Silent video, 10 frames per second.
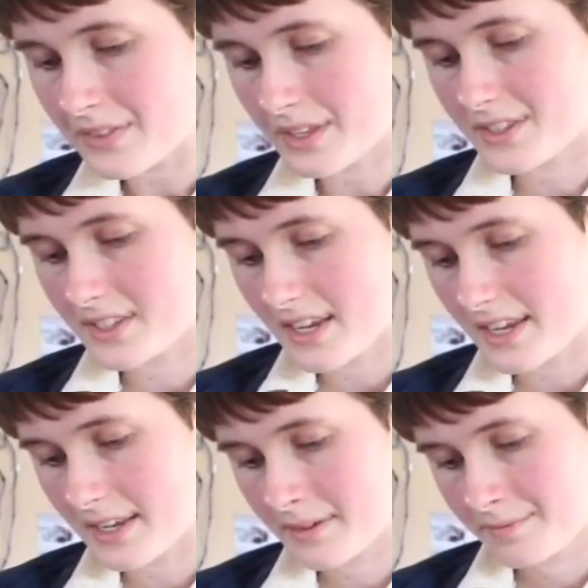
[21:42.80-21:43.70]
then
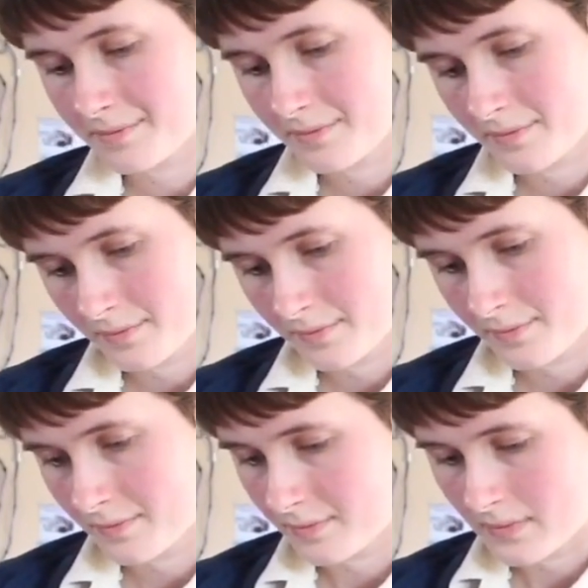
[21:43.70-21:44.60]
C,
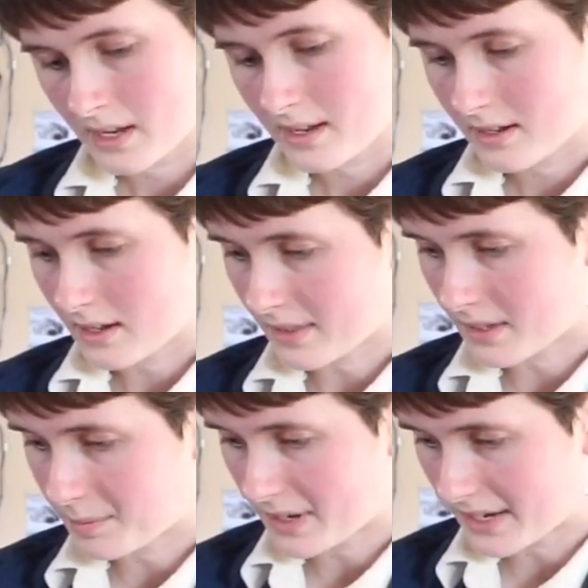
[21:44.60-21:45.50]
and
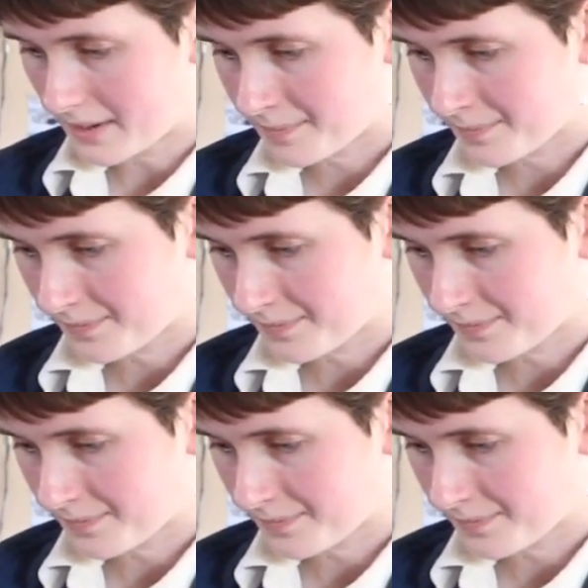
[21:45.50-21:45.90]
then B.